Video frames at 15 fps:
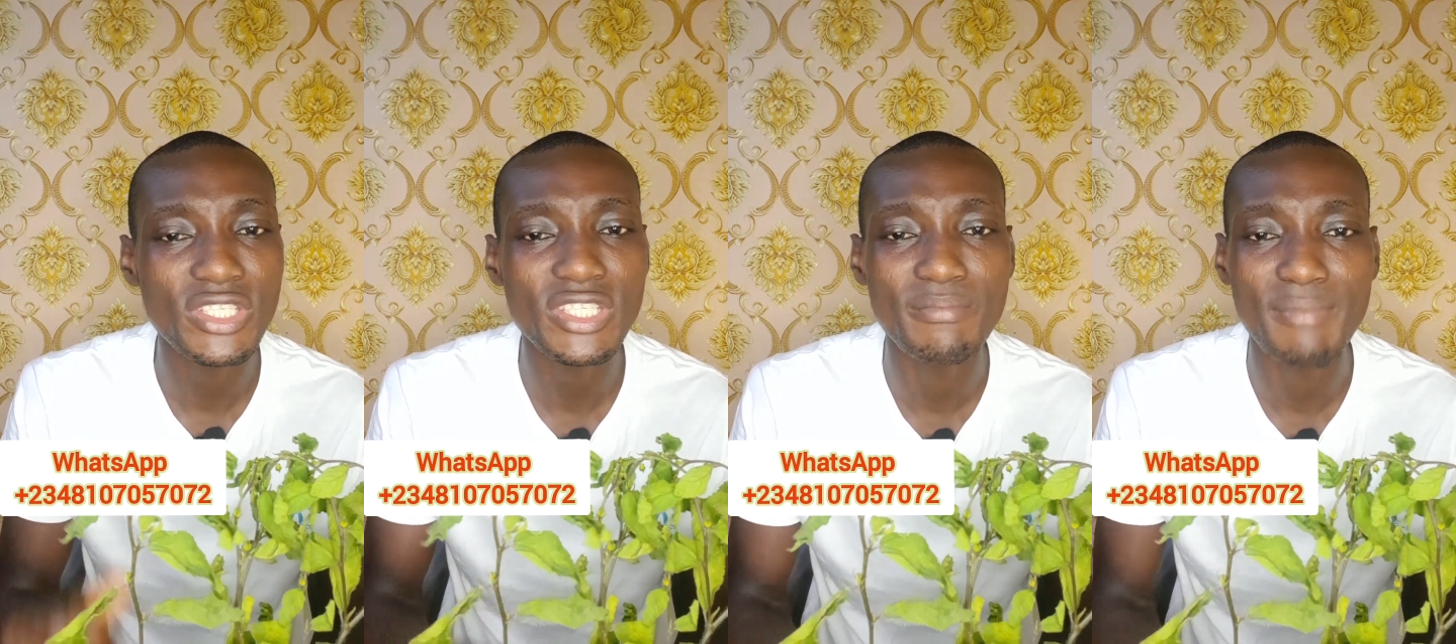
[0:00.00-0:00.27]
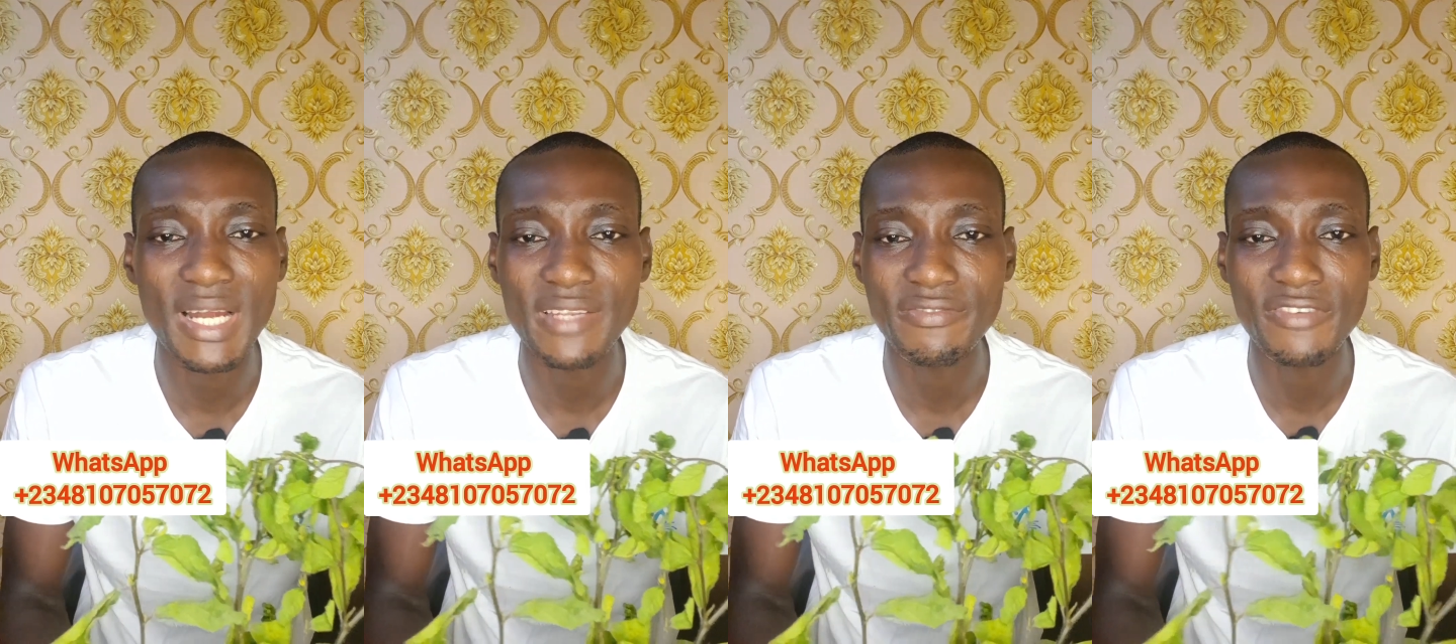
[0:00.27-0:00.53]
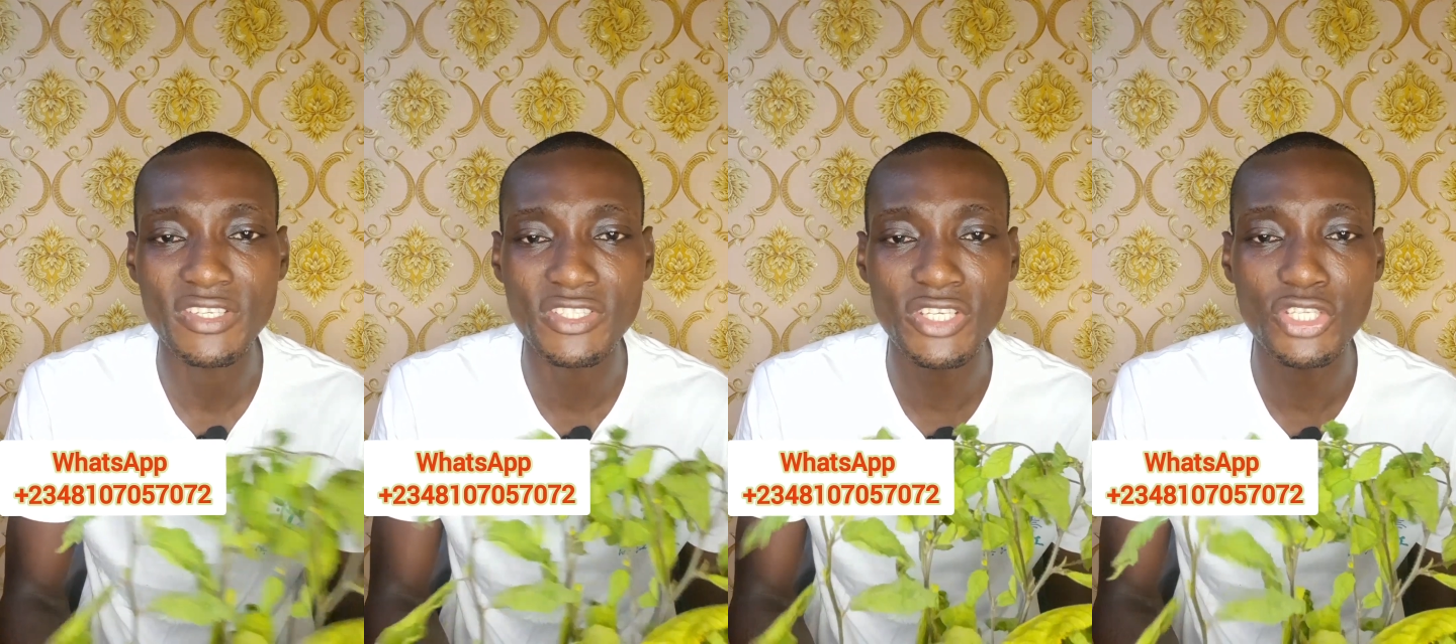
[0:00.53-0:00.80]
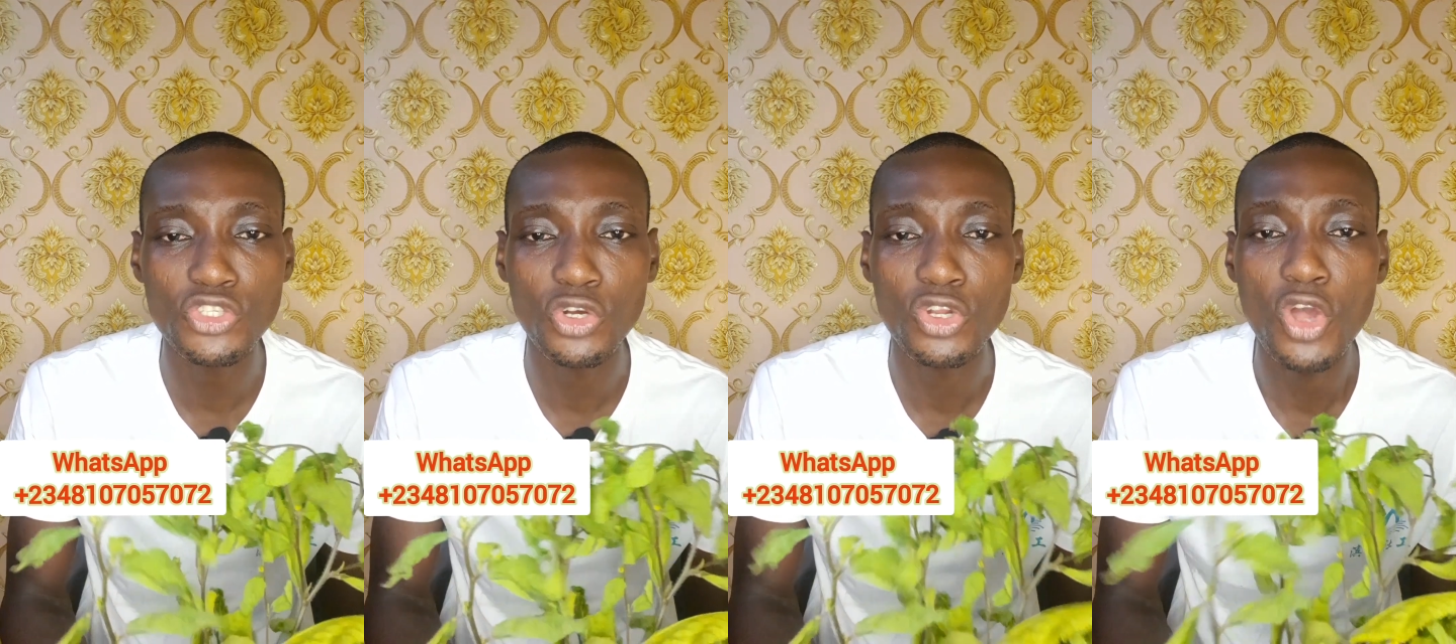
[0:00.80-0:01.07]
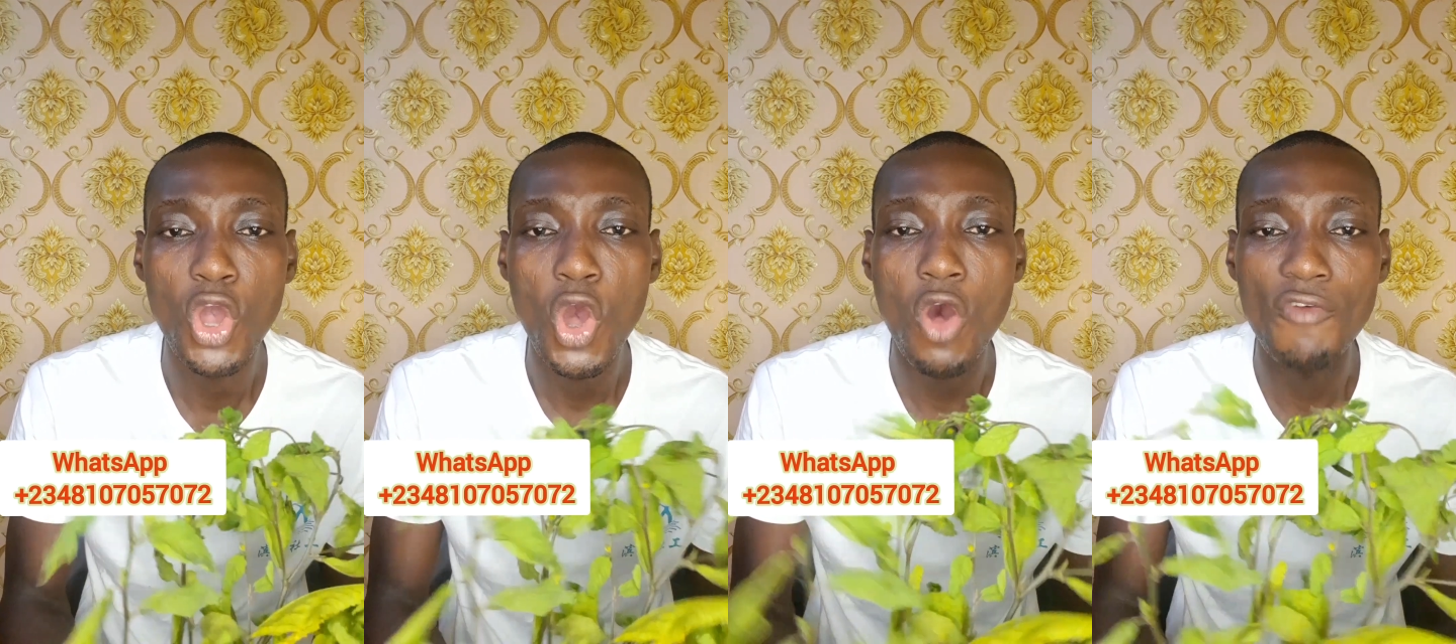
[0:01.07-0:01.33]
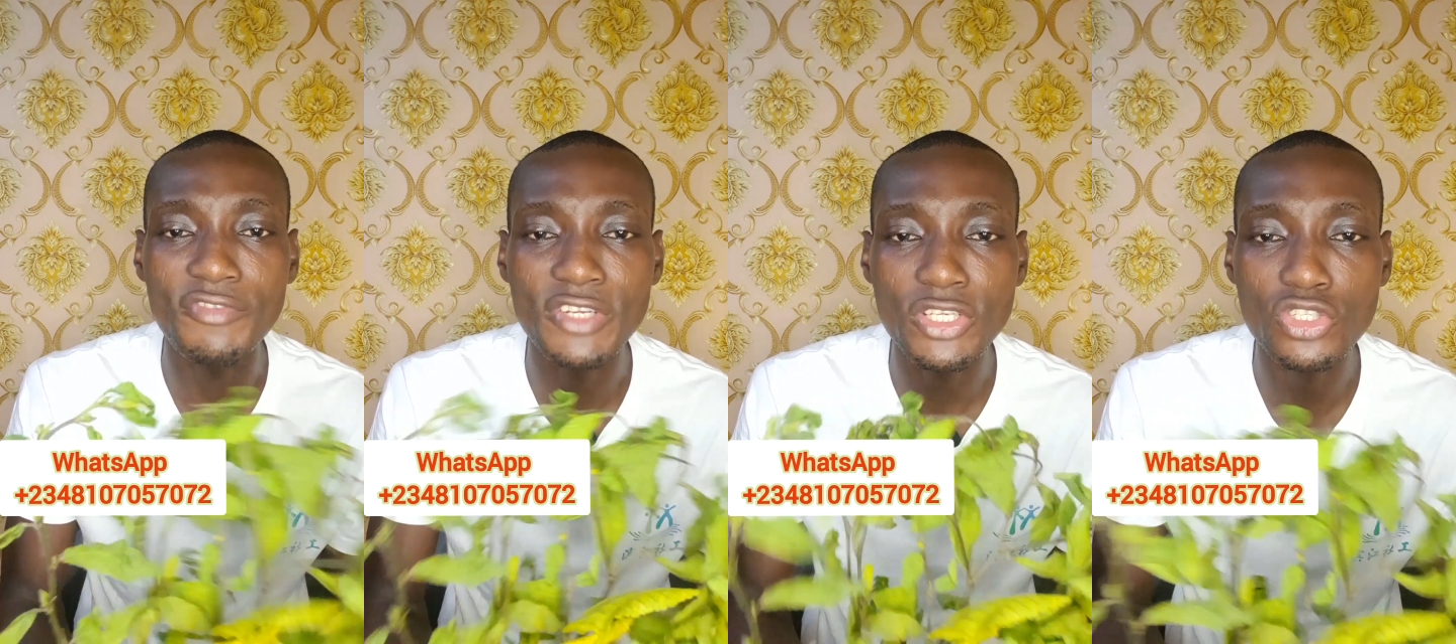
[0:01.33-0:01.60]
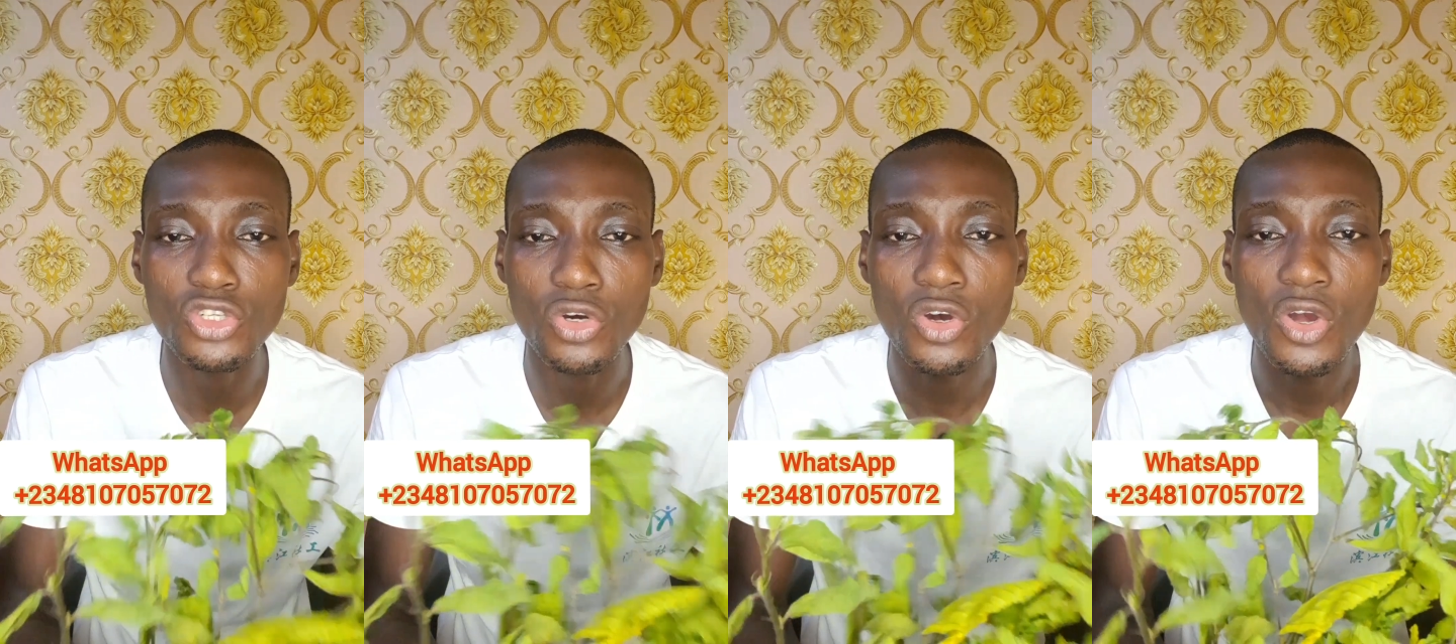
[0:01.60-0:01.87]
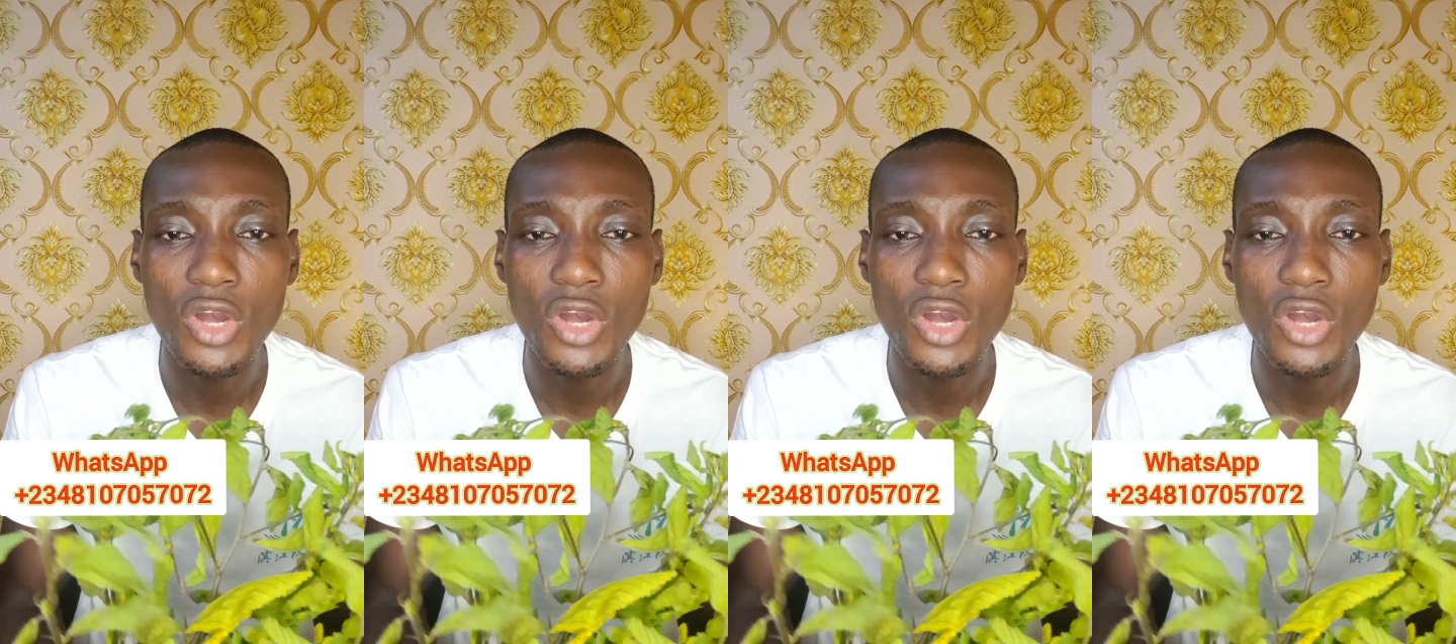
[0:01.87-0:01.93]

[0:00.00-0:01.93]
the manifestation of nature.